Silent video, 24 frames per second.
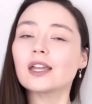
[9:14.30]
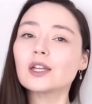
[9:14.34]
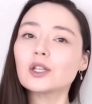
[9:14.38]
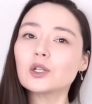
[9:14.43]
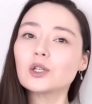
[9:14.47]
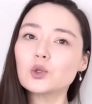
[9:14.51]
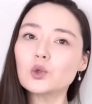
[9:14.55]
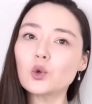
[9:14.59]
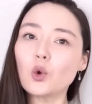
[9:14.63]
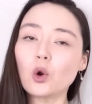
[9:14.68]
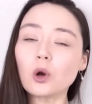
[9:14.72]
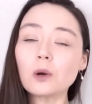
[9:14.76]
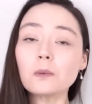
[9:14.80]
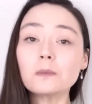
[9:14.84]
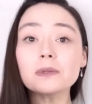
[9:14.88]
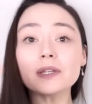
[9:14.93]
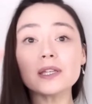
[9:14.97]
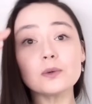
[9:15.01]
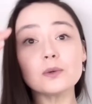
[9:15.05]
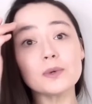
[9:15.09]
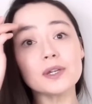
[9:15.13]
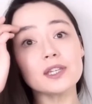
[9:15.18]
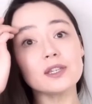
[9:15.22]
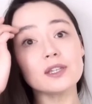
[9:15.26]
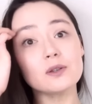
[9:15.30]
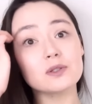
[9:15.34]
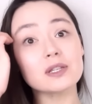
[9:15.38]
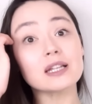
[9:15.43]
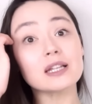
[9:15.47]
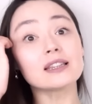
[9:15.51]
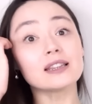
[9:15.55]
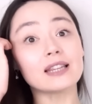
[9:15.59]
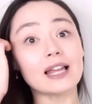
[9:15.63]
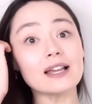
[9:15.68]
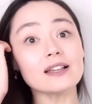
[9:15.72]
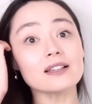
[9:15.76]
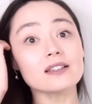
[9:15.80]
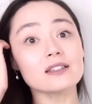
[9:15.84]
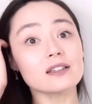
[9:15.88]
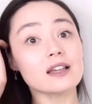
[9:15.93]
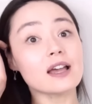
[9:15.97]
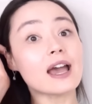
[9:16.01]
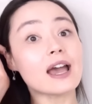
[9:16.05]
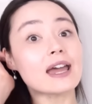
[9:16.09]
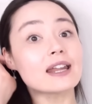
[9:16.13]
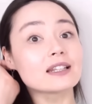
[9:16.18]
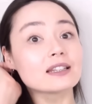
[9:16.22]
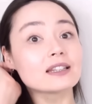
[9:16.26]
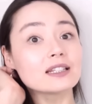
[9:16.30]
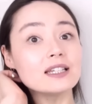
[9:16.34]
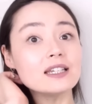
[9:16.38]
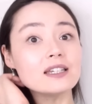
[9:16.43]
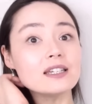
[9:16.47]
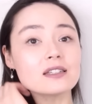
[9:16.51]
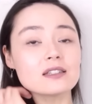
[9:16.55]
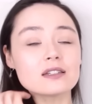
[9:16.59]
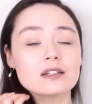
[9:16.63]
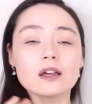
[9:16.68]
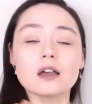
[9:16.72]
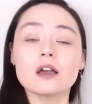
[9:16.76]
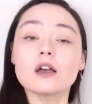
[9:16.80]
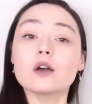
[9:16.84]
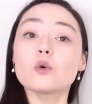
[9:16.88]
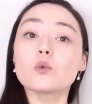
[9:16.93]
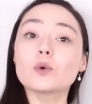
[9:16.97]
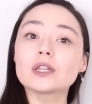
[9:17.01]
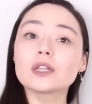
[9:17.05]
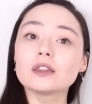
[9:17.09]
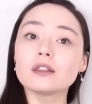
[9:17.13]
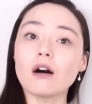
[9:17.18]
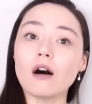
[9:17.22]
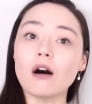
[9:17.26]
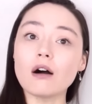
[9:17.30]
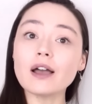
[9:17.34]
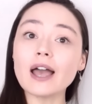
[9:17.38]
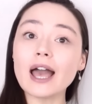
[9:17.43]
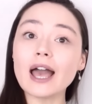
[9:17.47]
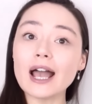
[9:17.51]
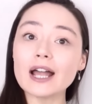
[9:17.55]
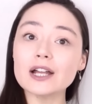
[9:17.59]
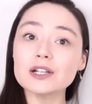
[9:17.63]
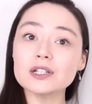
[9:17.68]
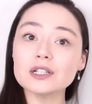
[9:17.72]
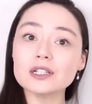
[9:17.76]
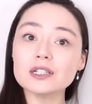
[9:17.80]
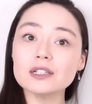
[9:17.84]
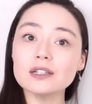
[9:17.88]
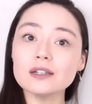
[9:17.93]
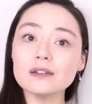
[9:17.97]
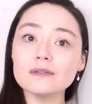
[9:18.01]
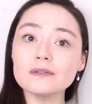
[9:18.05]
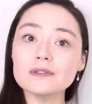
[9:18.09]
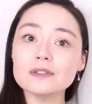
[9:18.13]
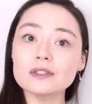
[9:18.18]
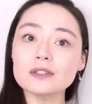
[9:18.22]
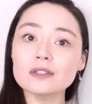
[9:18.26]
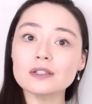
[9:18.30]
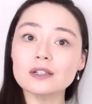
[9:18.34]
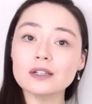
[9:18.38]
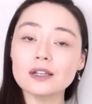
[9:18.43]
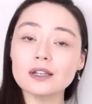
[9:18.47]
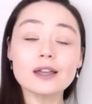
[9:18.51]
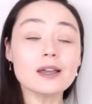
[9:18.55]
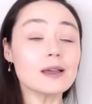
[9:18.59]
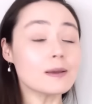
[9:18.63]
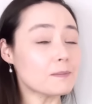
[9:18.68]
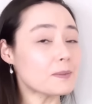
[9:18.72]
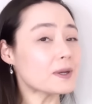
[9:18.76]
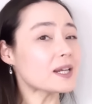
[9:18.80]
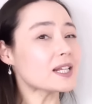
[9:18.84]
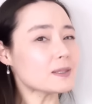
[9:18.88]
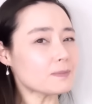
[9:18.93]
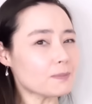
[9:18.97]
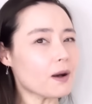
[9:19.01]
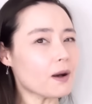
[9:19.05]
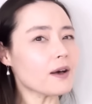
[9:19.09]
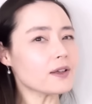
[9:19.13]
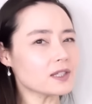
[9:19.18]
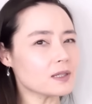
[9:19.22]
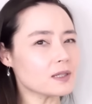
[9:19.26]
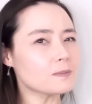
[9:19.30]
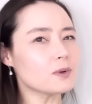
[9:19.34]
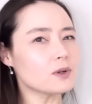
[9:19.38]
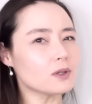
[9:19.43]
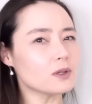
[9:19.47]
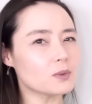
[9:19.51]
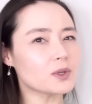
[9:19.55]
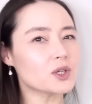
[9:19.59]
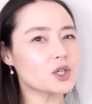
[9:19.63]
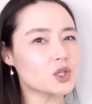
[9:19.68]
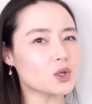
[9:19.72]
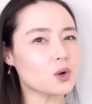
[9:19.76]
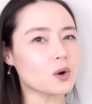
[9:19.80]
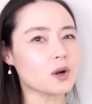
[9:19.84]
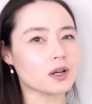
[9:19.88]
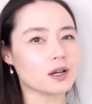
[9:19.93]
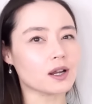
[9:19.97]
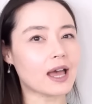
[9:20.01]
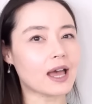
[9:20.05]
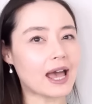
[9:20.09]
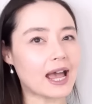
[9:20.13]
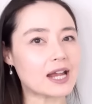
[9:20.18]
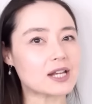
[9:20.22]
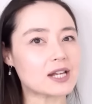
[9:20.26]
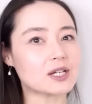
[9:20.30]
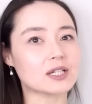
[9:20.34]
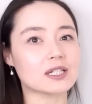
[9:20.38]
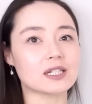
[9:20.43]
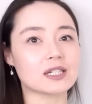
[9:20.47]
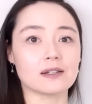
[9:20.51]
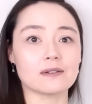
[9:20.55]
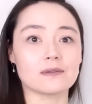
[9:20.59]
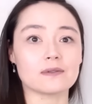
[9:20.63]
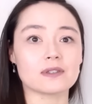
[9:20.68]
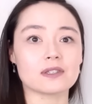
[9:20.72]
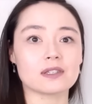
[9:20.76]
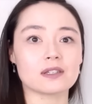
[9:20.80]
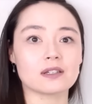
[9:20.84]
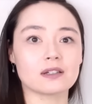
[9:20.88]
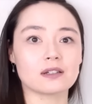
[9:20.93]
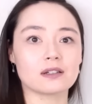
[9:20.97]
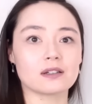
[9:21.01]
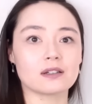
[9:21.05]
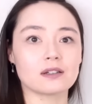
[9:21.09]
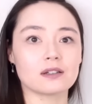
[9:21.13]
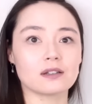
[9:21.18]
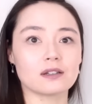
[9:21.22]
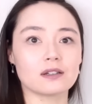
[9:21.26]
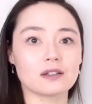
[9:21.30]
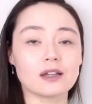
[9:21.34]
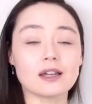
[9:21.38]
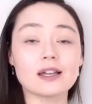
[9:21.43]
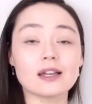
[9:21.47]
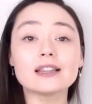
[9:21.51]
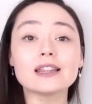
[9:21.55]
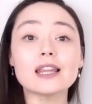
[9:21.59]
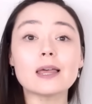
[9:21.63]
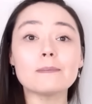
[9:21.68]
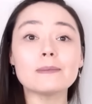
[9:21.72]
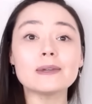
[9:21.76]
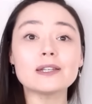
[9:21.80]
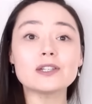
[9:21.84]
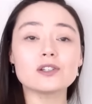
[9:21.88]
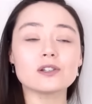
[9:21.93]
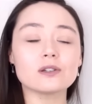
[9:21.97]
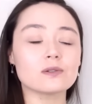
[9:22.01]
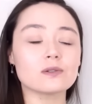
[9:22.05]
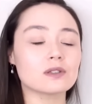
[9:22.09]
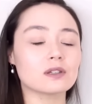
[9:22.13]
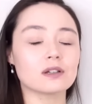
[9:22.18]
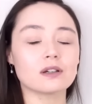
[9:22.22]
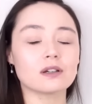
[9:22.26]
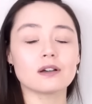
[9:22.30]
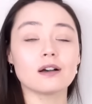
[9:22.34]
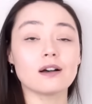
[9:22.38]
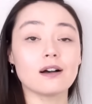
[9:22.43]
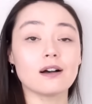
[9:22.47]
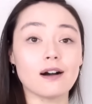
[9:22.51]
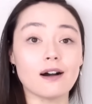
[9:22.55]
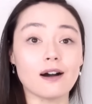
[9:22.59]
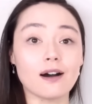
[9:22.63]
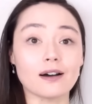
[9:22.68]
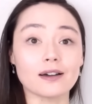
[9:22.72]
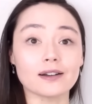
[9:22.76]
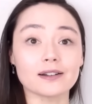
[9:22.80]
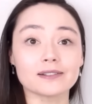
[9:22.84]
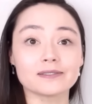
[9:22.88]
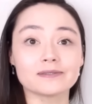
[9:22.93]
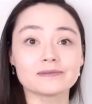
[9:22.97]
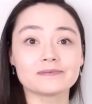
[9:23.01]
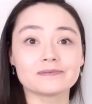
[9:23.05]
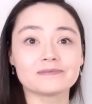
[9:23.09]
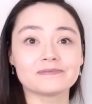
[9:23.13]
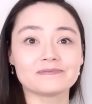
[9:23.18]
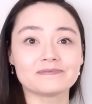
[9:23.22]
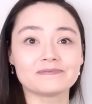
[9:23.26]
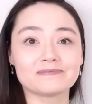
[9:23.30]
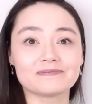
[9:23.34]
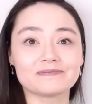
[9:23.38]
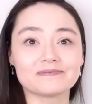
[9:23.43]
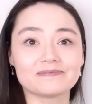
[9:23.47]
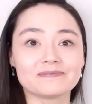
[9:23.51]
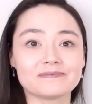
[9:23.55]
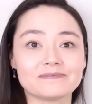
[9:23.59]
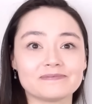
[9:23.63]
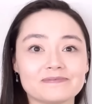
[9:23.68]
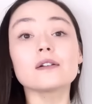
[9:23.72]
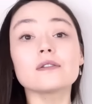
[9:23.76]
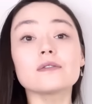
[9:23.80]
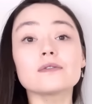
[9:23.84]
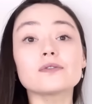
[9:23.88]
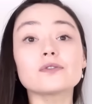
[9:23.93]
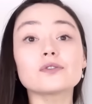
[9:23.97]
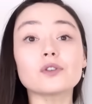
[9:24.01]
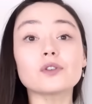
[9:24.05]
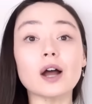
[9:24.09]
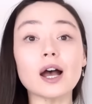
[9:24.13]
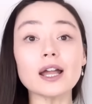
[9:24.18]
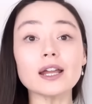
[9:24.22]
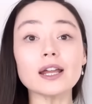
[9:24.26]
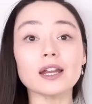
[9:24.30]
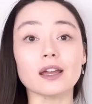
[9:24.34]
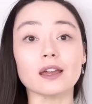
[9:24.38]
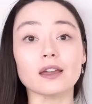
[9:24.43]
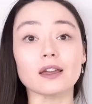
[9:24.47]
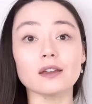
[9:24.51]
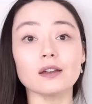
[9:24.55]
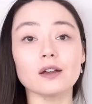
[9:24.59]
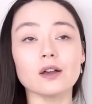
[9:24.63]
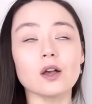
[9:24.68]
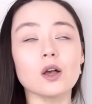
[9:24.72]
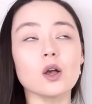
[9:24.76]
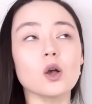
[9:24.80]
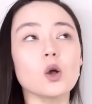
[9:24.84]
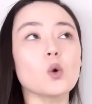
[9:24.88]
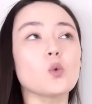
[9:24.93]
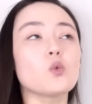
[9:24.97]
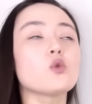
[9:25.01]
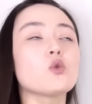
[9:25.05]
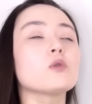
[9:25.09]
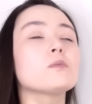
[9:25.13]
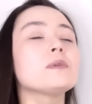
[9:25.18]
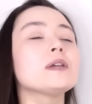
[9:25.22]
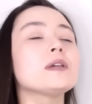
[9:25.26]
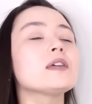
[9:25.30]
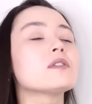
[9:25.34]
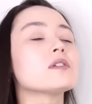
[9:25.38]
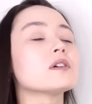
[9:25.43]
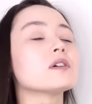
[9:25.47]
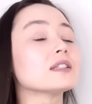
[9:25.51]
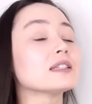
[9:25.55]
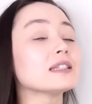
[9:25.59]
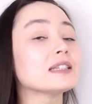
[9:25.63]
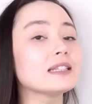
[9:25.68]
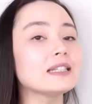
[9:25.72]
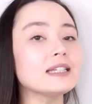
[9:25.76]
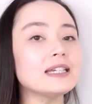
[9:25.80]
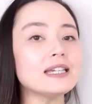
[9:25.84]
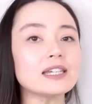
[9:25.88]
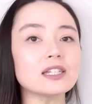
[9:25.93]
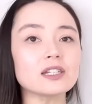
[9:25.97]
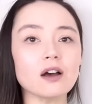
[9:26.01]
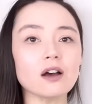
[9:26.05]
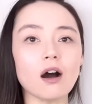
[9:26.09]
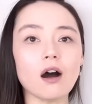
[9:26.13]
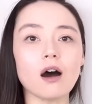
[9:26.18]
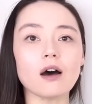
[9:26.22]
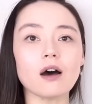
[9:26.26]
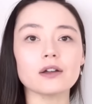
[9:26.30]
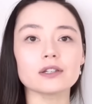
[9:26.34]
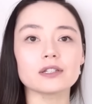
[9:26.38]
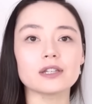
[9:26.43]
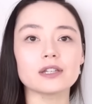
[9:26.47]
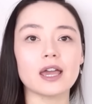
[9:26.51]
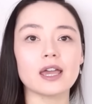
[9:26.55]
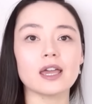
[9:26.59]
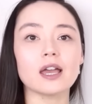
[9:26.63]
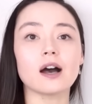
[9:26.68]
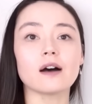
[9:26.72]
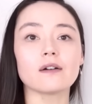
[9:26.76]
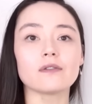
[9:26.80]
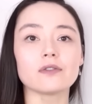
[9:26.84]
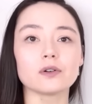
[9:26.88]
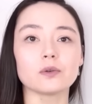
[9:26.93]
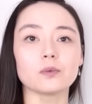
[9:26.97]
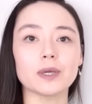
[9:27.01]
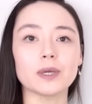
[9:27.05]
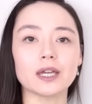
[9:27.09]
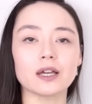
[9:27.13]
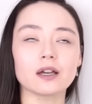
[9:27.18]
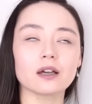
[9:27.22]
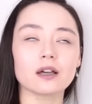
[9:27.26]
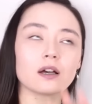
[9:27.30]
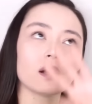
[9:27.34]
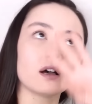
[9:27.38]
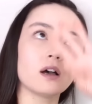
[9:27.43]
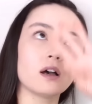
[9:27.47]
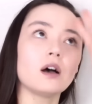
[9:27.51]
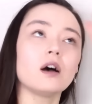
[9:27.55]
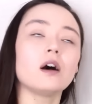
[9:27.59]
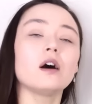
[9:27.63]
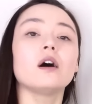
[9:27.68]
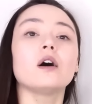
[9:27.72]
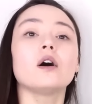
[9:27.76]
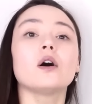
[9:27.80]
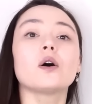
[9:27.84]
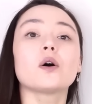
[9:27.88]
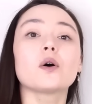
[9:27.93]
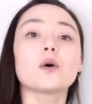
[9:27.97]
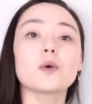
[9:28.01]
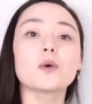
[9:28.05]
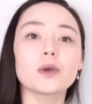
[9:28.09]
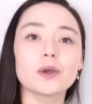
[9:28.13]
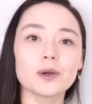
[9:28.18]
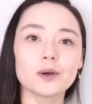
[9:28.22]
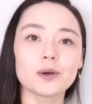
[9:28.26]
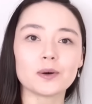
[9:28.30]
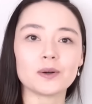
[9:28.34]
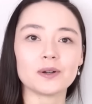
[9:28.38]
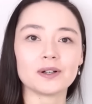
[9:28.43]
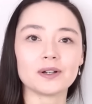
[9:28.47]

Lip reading: Normally we use less and least with long adjectives, but it's possible with short adjectives. Let me choose hot. Friday will be the least hot day of the week. Whew.